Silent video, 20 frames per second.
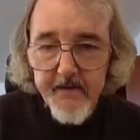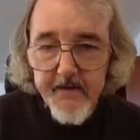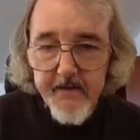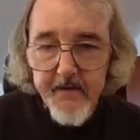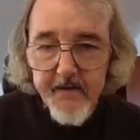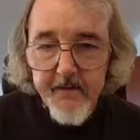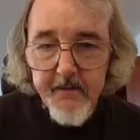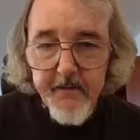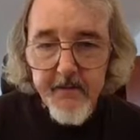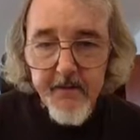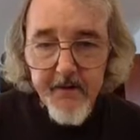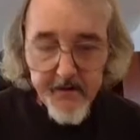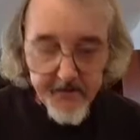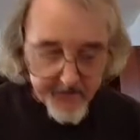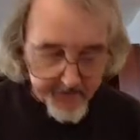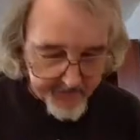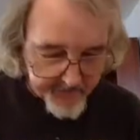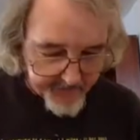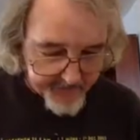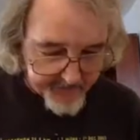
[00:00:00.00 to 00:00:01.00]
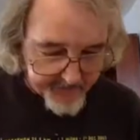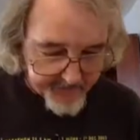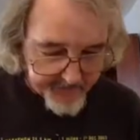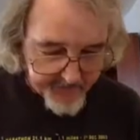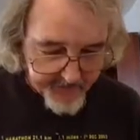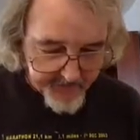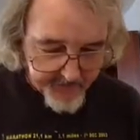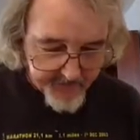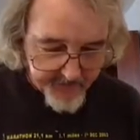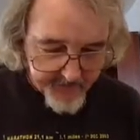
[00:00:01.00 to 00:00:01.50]
So come up here and see if I can
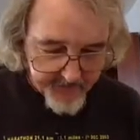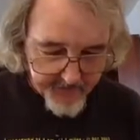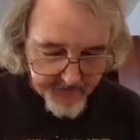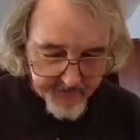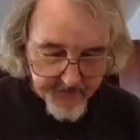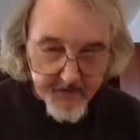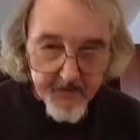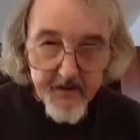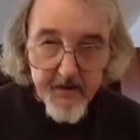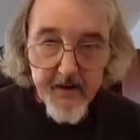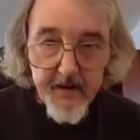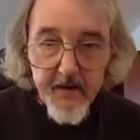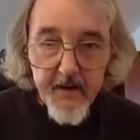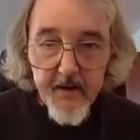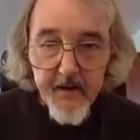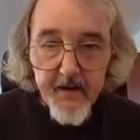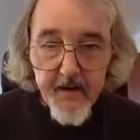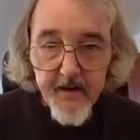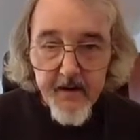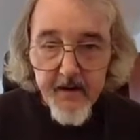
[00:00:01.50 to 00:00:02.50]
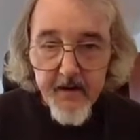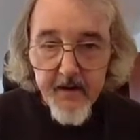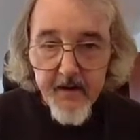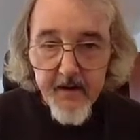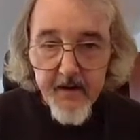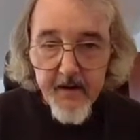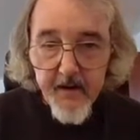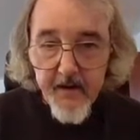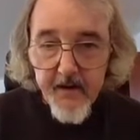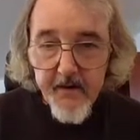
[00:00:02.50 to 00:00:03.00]
see her.
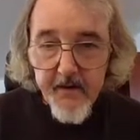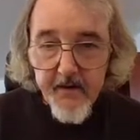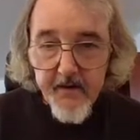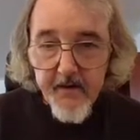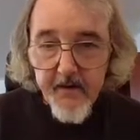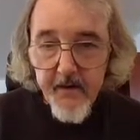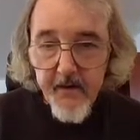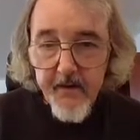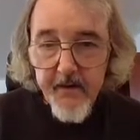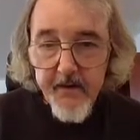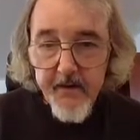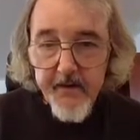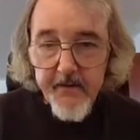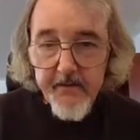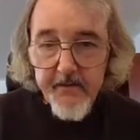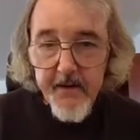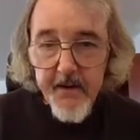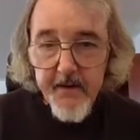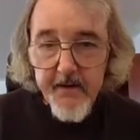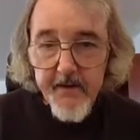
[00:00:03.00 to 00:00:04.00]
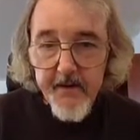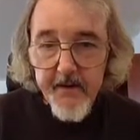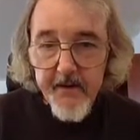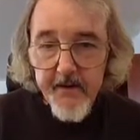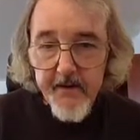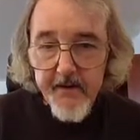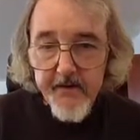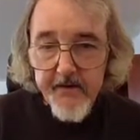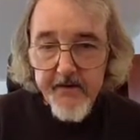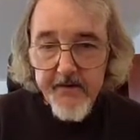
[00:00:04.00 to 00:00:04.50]
Are you? Or, there's
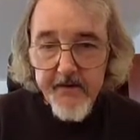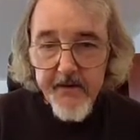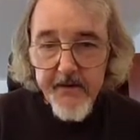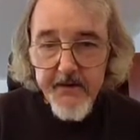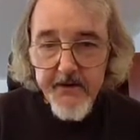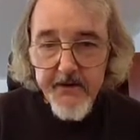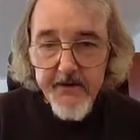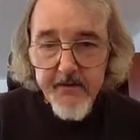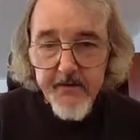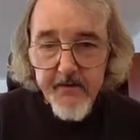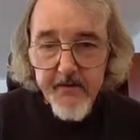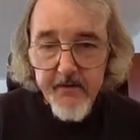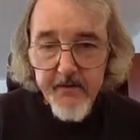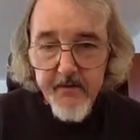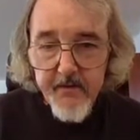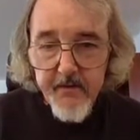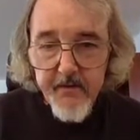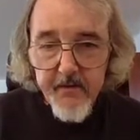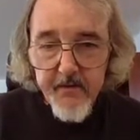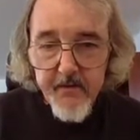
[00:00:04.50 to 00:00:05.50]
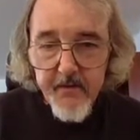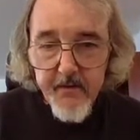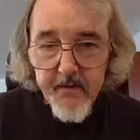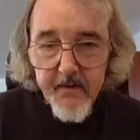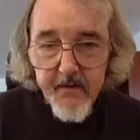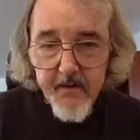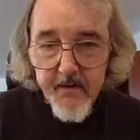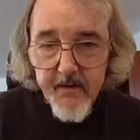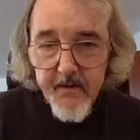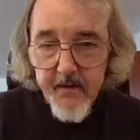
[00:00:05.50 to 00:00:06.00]
Bobbi. No, it's a villager.
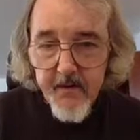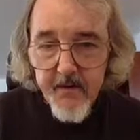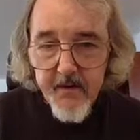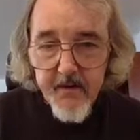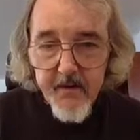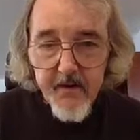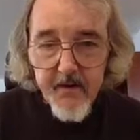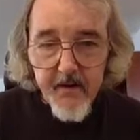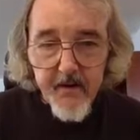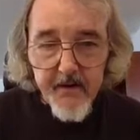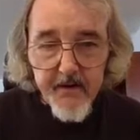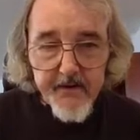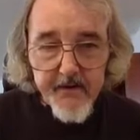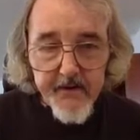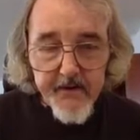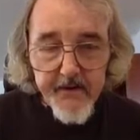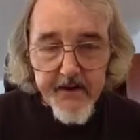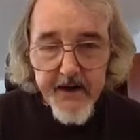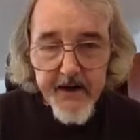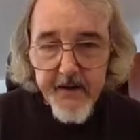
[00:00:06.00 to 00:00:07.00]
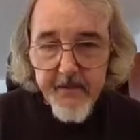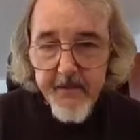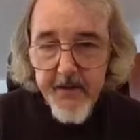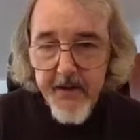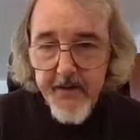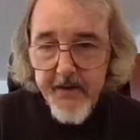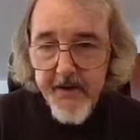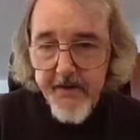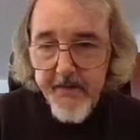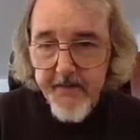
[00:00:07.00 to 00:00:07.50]
Are you still in the
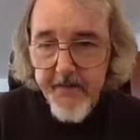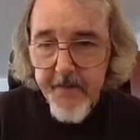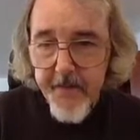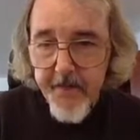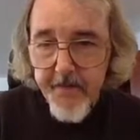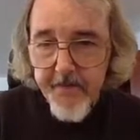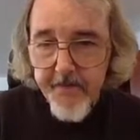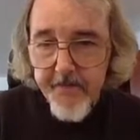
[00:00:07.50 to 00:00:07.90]
game, Bobbi?